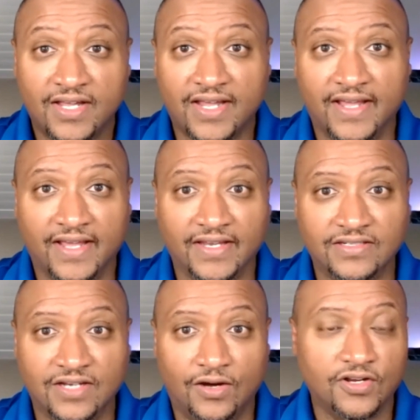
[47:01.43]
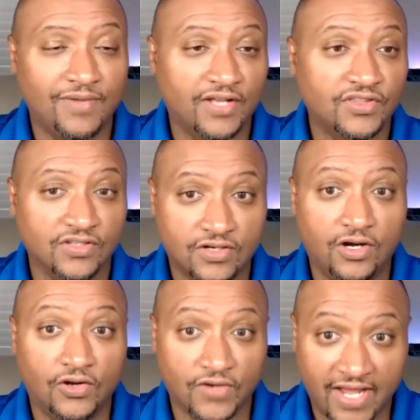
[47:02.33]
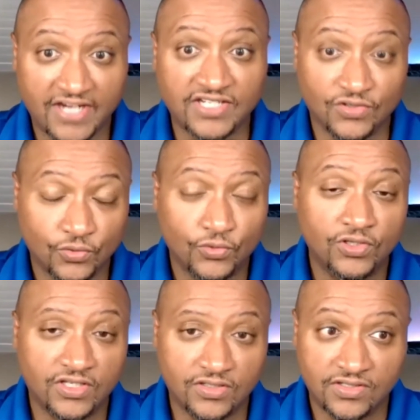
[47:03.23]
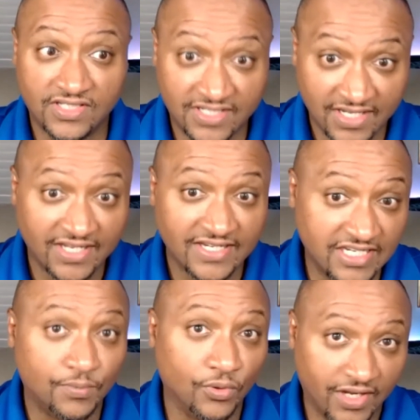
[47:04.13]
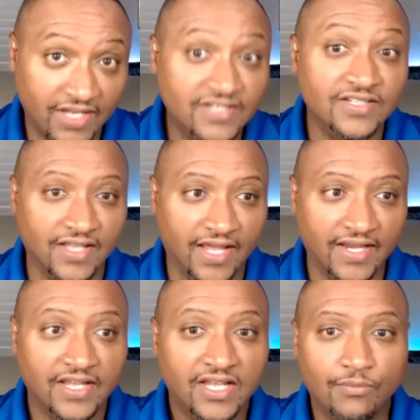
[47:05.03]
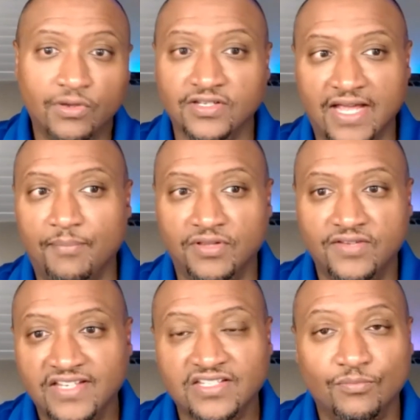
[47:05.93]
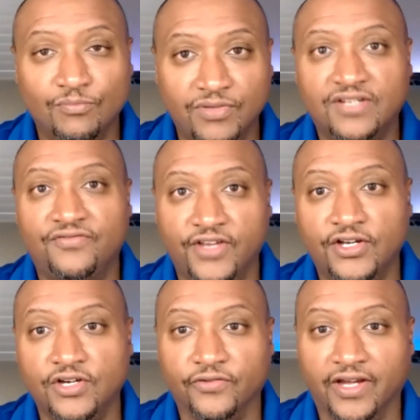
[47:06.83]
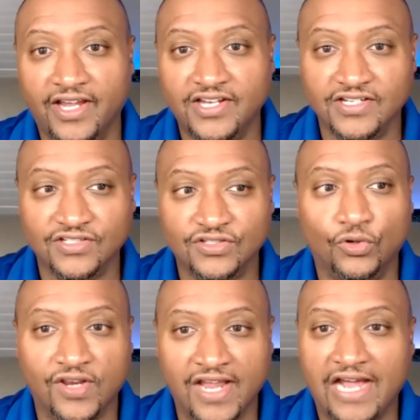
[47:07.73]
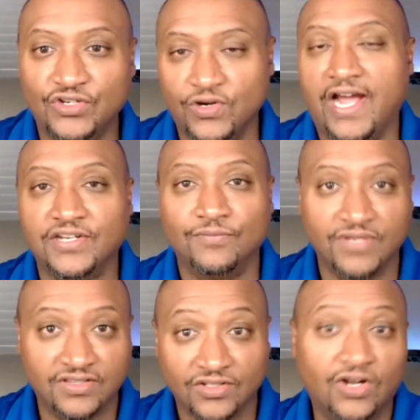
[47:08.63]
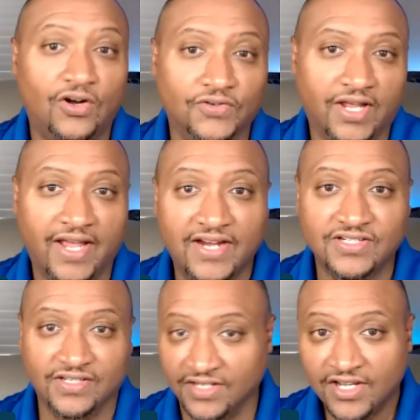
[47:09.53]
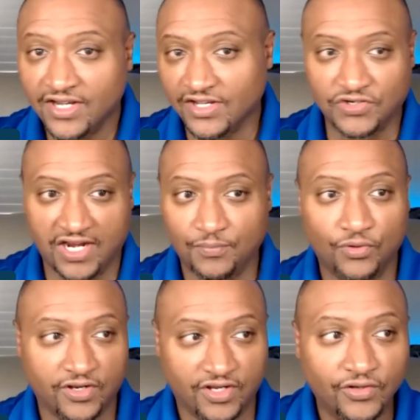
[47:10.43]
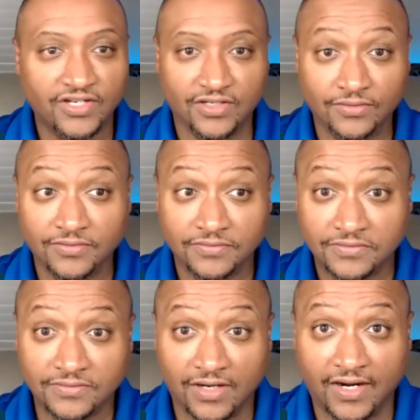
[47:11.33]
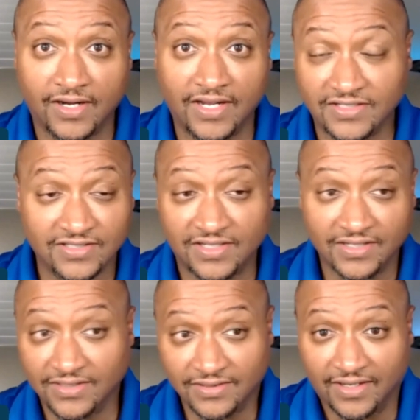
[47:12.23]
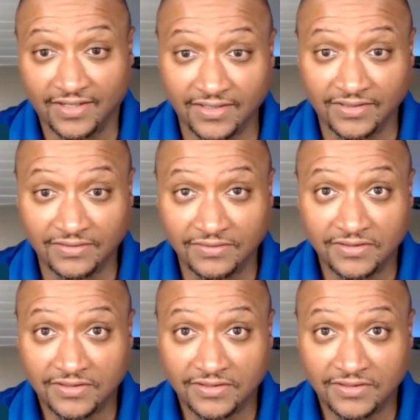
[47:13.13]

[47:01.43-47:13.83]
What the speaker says: and talking about the call to action, truly digging deeper into that, because I believe that's a big failure for agents who are not trying to meet the call to action. You're trying to pull the okie doke, right? And just get a